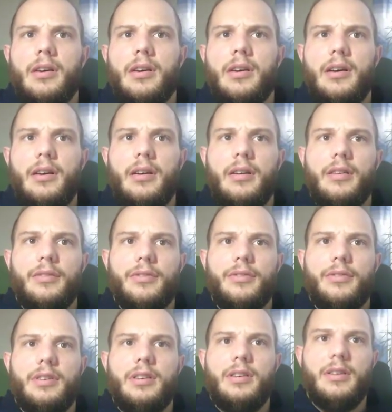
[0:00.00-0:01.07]
and
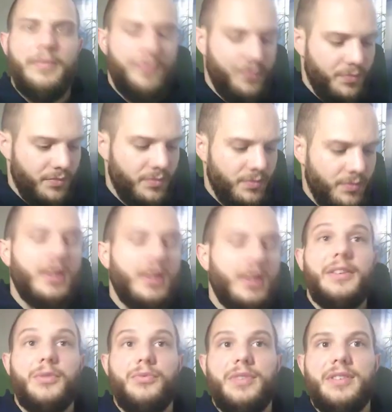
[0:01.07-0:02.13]
here
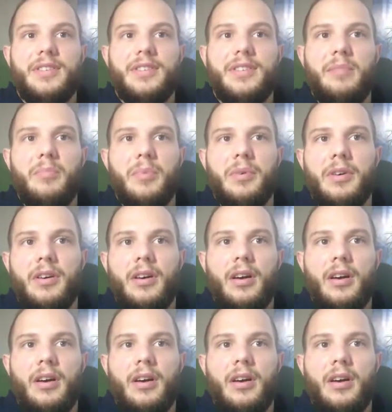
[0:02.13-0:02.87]
a UV seam.